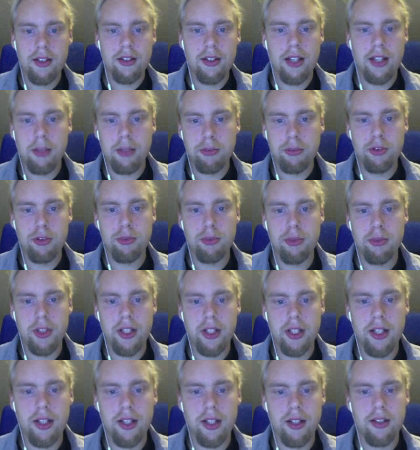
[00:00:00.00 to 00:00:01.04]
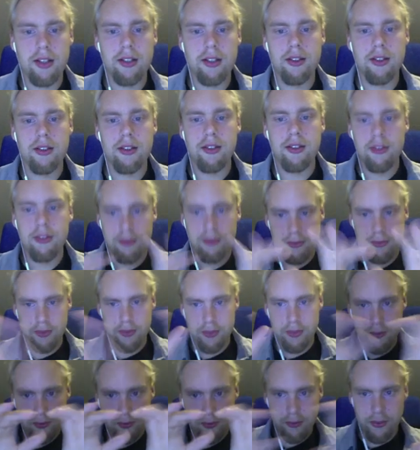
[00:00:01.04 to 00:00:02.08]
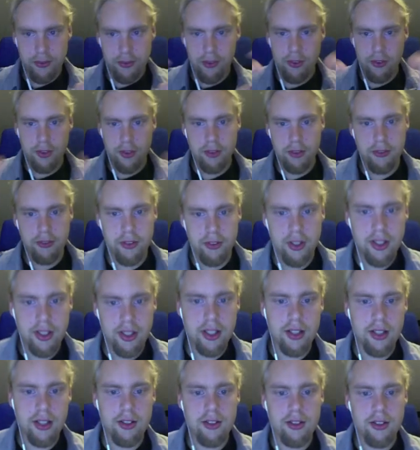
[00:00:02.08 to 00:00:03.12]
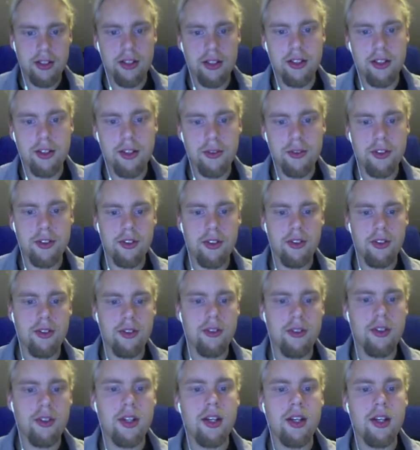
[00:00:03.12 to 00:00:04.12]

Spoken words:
tap to play sort of indicator telling you what to do.